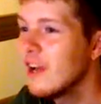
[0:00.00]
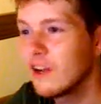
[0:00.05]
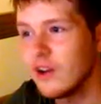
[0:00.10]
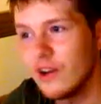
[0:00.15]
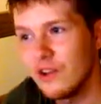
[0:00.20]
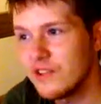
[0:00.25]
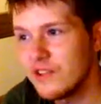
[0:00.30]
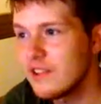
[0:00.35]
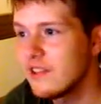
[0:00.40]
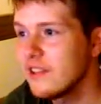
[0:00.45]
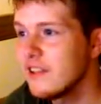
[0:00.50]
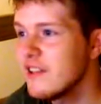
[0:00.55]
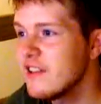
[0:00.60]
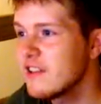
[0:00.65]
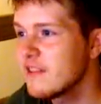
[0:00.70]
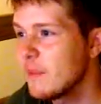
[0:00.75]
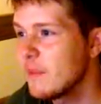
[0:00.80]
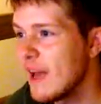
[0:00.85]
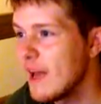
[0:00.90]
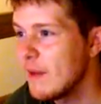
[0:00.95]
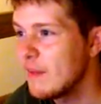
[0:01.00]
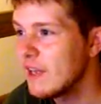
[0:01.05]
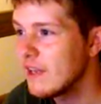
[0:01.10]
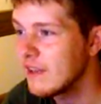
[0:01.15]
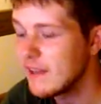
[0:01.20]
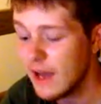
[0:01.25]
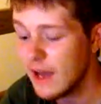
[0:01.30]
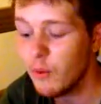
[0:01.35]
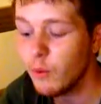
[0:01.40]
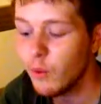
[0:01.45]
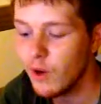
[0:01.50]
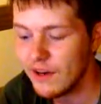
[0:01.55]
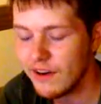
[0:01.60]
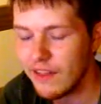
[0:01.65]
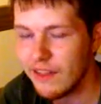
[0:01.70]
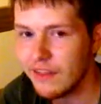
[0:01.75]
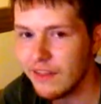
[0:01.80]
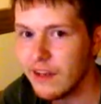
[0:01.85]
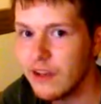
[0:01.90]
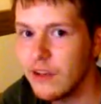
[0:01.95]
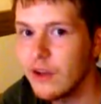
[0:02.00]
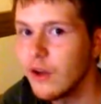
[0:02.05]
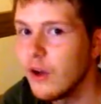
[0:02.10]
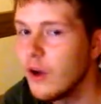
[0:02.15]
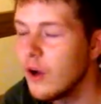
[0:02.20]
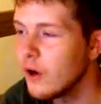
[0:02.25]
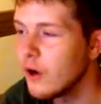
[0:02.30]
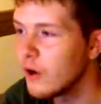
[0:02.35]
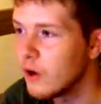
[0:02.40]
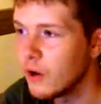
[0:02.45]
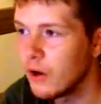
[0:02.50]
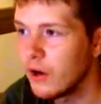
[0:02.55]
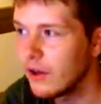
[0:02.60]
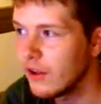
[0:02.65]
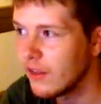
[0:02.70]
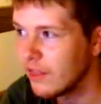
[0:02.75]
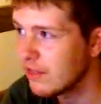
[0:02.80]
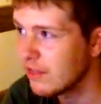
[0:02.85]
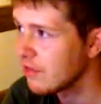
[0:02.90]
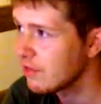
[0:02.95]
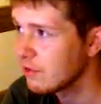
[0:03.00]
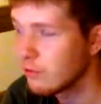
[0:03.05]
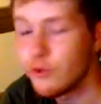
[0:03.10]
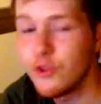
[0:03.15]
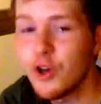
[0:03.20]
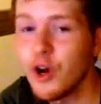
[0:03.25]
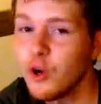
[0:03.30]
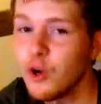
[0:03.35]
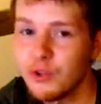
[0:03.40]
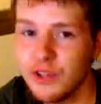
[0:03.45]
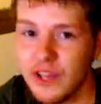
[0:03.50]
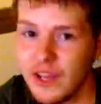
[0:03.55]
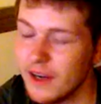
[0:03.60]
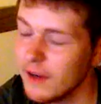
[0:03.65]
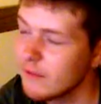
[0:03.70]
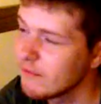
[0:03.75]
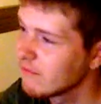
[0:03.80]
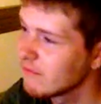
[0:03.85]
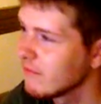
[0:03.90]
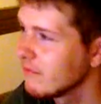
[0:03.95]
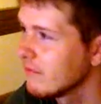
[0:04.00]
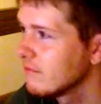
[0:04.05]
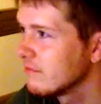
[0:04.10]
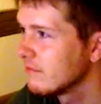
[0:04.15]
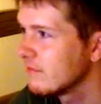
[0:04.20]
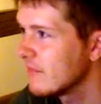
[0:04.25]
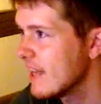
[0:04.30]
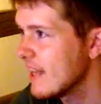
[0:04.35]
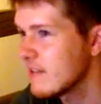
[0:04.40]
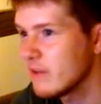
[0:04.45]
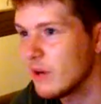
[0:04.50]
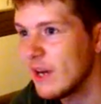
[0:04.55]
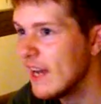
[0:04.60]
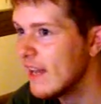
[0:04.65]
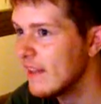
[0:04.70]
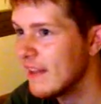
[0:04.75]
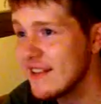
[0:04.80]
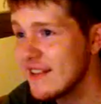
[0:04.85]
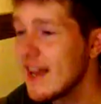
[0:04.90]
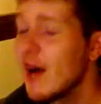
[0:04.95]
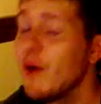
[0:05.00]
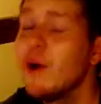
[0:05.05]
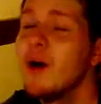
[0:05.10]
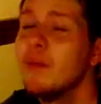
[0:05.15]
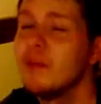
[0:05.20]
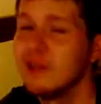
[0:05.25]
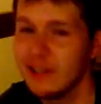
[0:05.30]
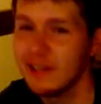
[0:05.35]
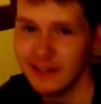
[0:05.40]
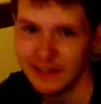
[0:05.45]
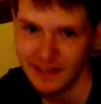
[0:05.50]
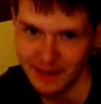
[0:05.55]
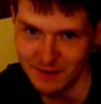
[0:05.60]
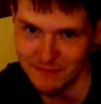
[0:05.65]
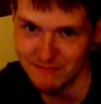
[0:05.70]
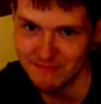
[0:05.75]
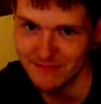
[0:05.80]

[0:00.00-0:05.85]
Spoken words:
Constantly spamming that one thing through the whole day. That's how I play the game.